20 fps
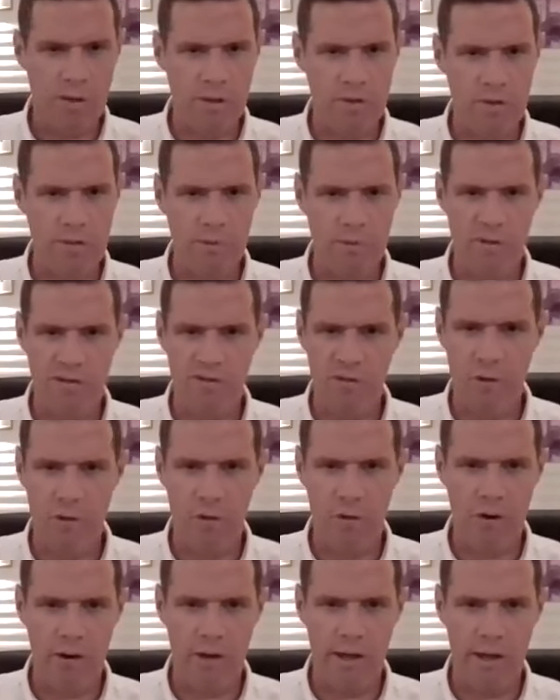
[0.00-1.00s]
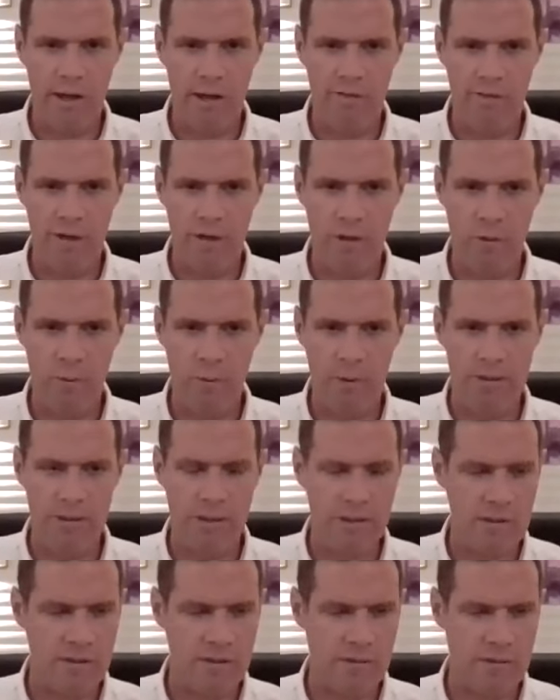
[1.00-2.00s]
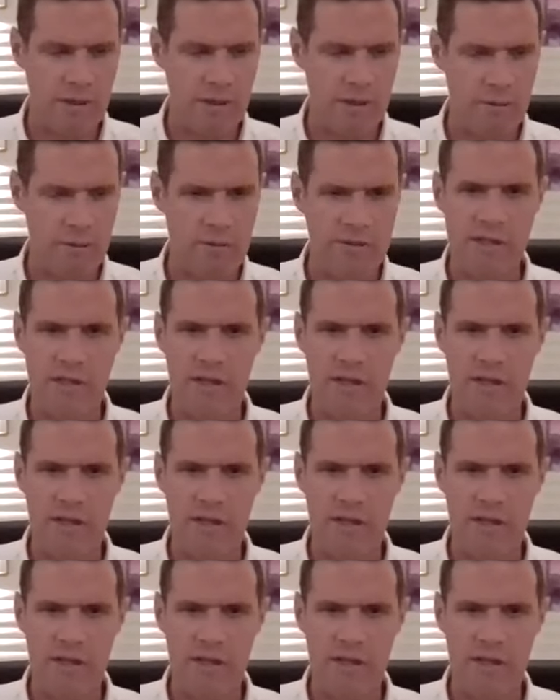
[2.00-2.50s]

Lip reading: spoken before in a video about this.